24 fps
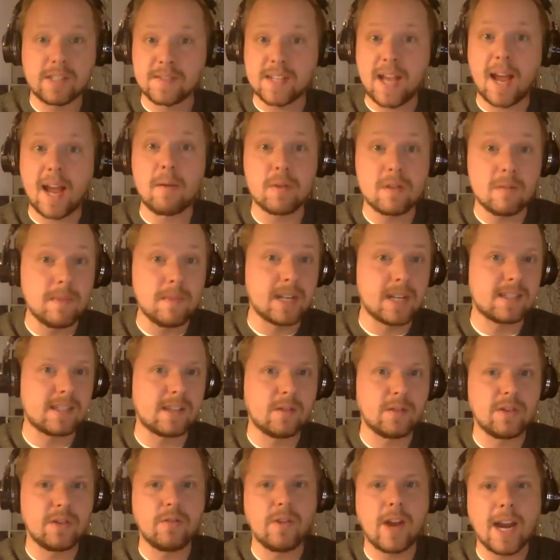have signed with
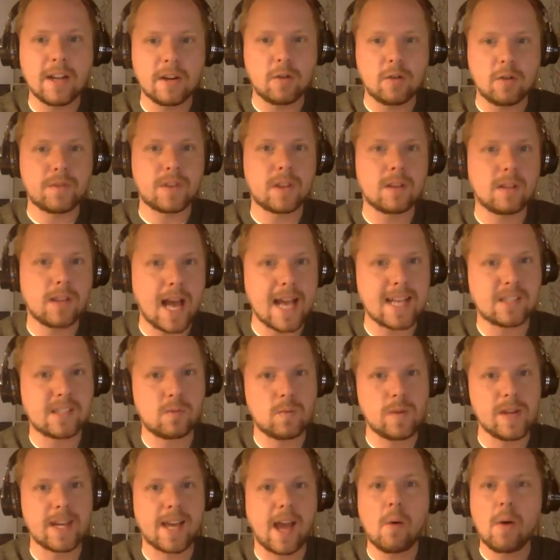Minnesota United over the last
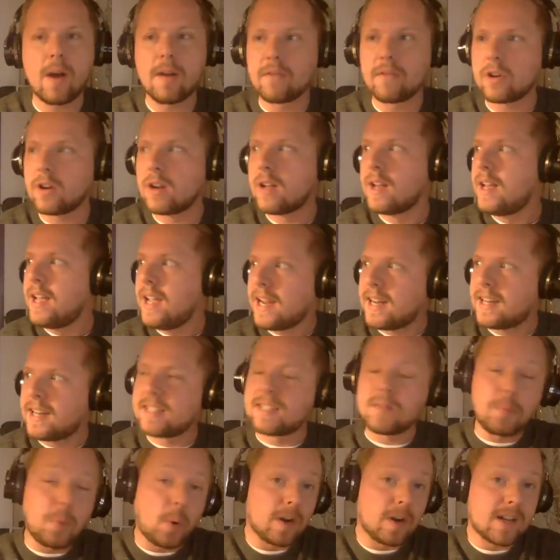week. However, it is
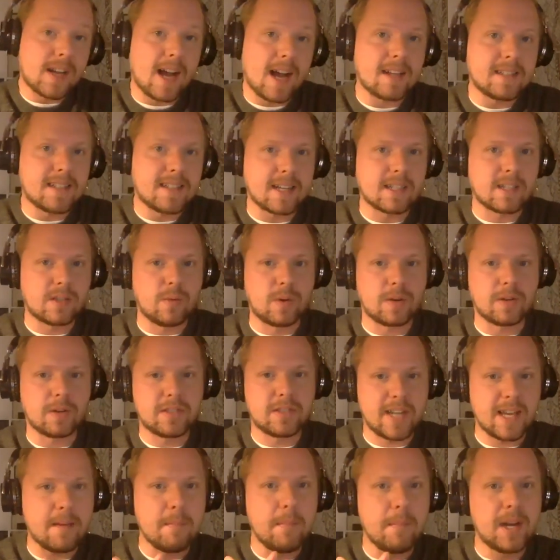important context to
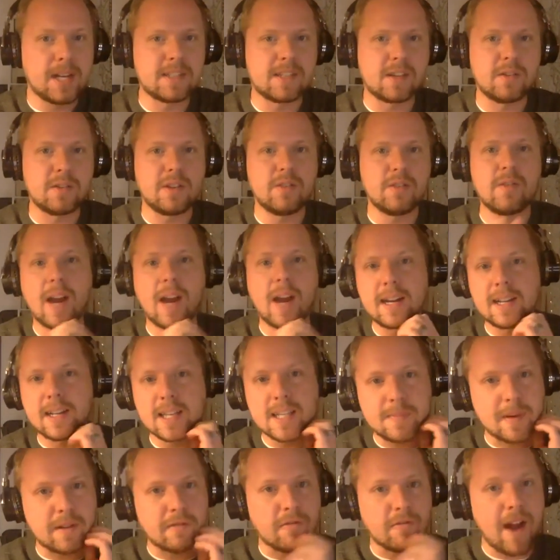understand that Minnesota United
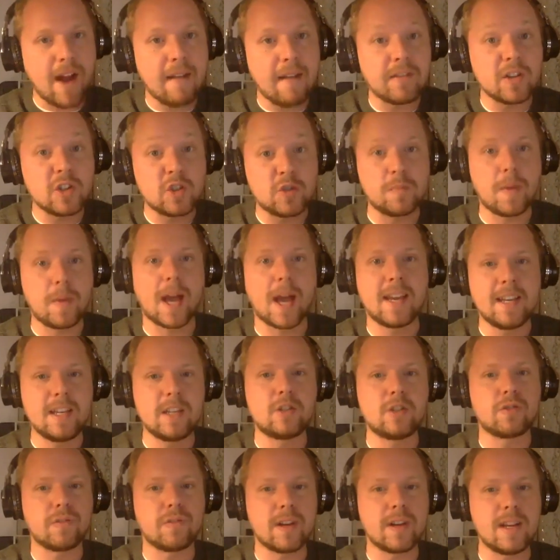has been ravaged by
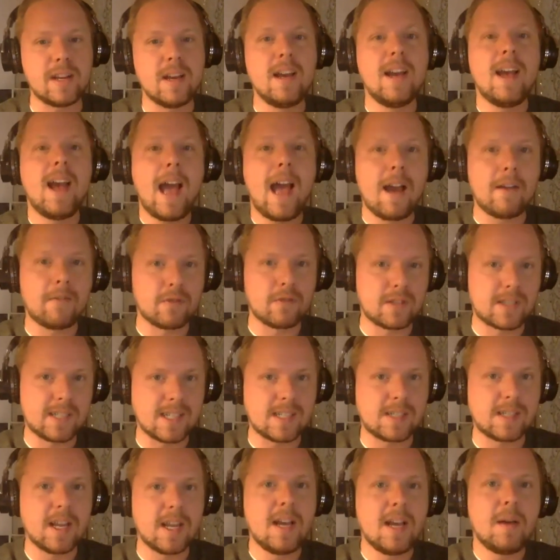injury ever
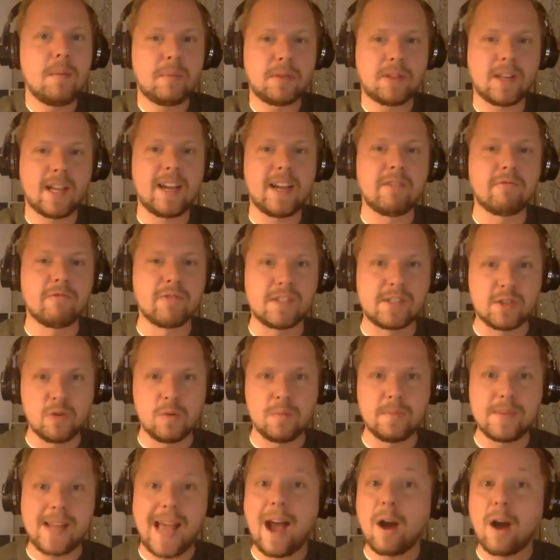since play
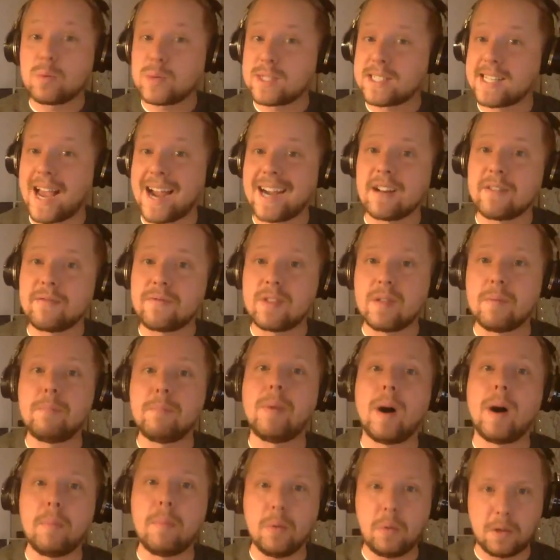resumed outside of the
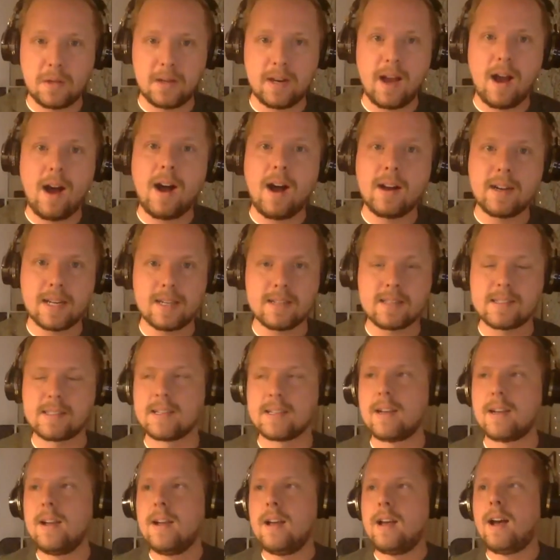bubble in
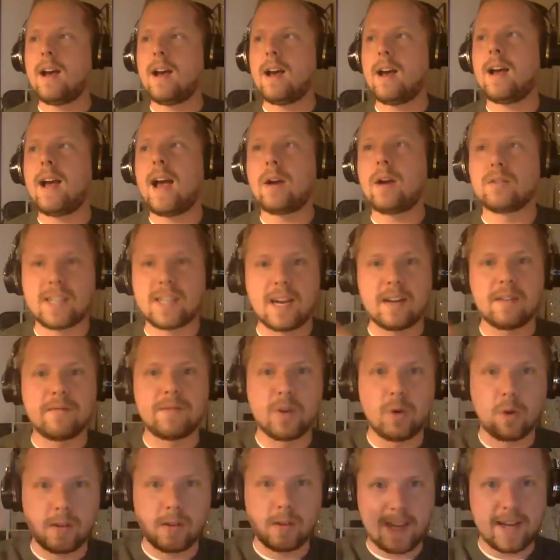August, uh, outside of
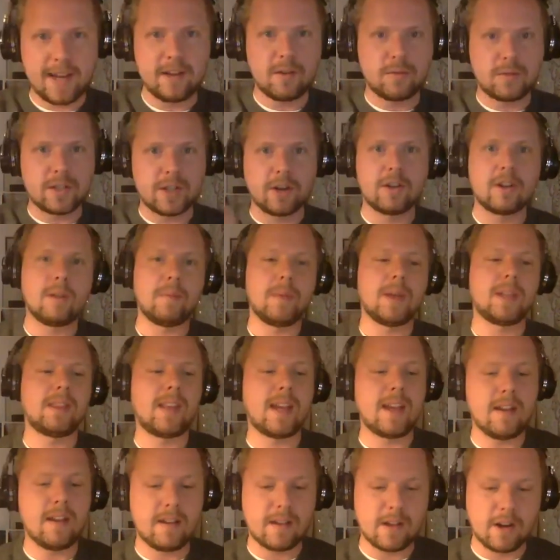the Orlando tournament.
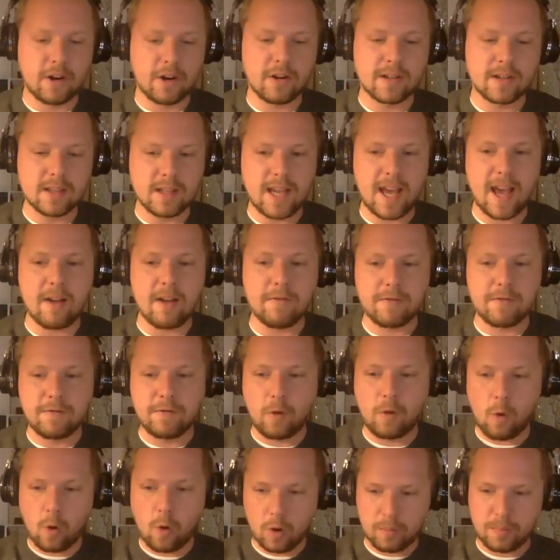They currently have
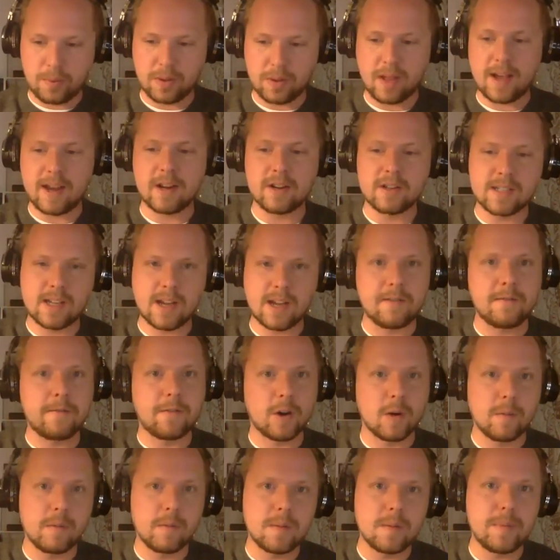four players
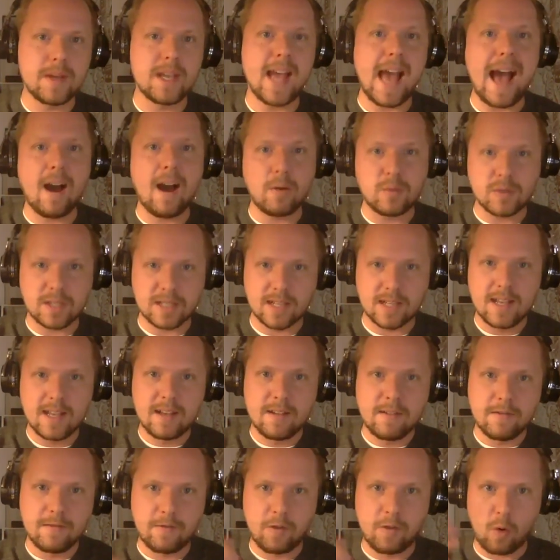confirmed to be out
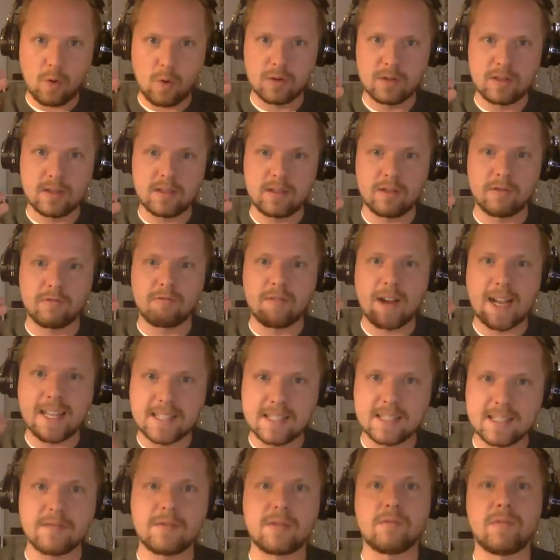for the
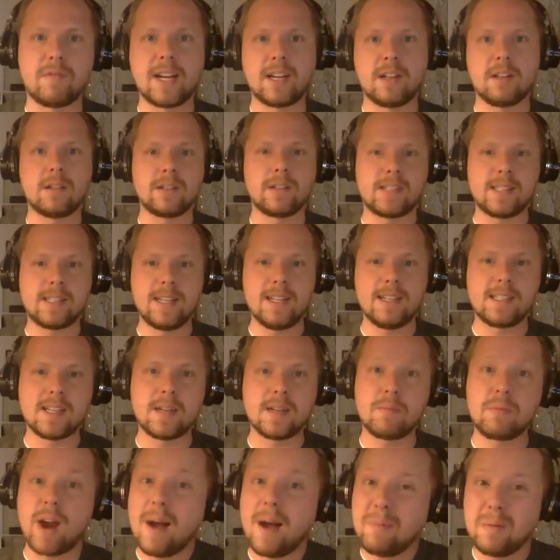rest of the regular season,
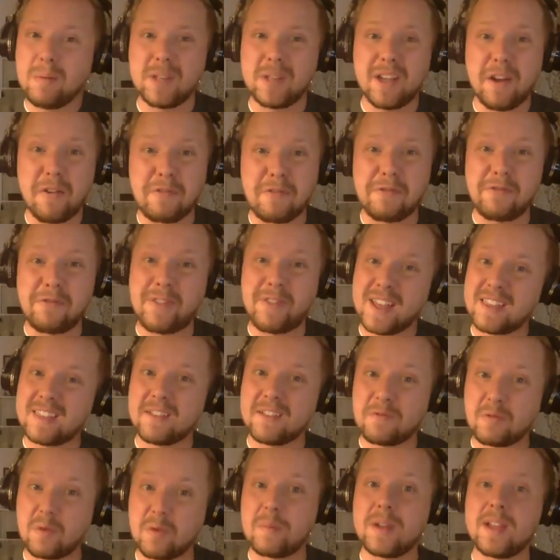probably a fifth,
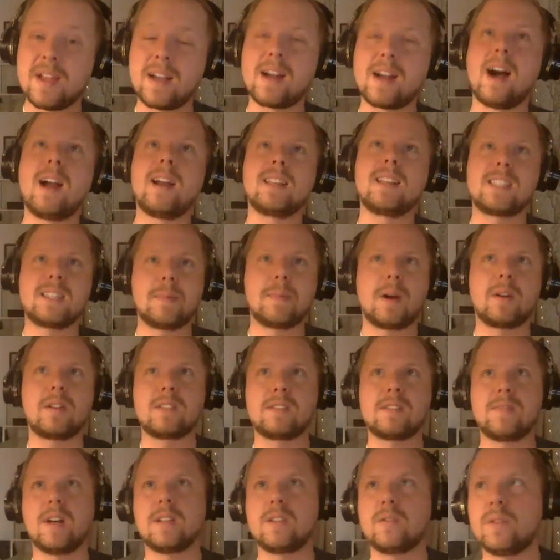if we're being honest about
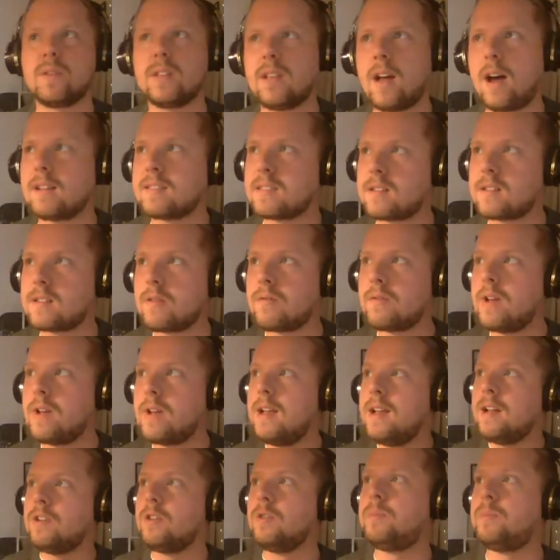Osvaldo Alonso,
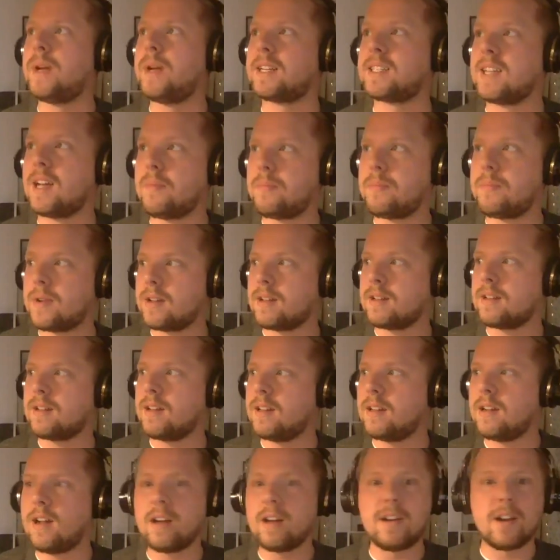who picked up a,
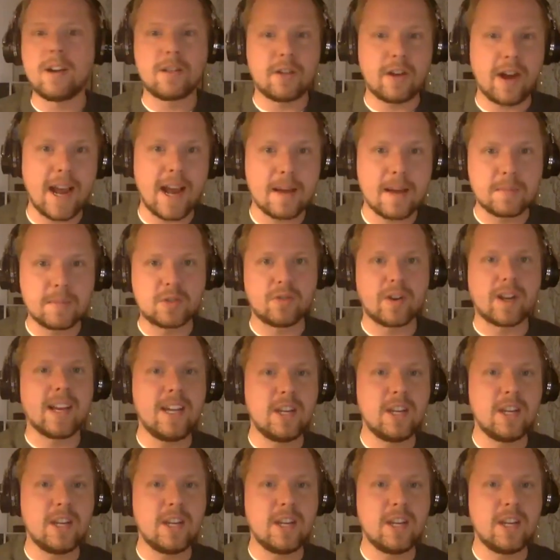a, another hamstring